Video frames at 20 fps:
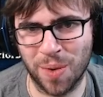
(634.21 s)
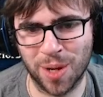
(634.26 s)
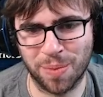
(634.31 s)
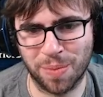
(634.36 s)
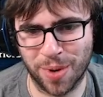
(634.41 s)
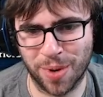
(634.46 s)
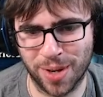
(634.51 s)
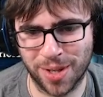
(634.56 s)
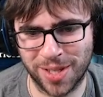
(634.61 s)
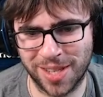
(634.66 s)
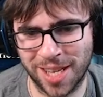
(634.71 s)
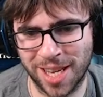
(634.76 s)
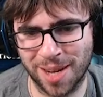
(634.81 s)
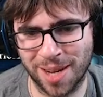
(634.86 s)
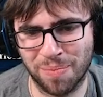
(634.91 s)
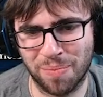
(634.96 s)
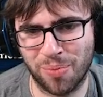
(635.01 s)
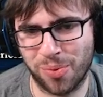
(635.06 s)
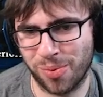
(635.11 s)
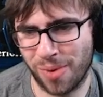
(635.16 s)
much burst, he
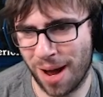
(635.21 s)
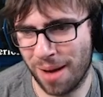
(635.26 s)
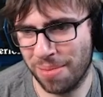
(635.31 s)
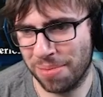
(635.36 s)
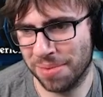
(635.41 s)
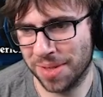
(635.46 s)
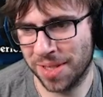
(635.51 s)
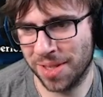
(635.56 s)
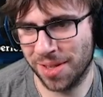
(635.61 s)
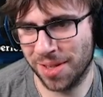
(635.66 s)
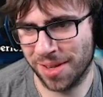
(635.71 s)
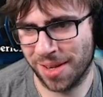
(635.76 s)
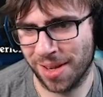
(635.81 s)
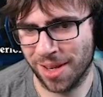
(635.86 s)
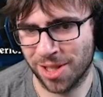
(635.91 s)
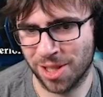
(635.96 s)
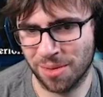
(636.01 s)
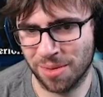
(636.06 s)
could probably still kill us.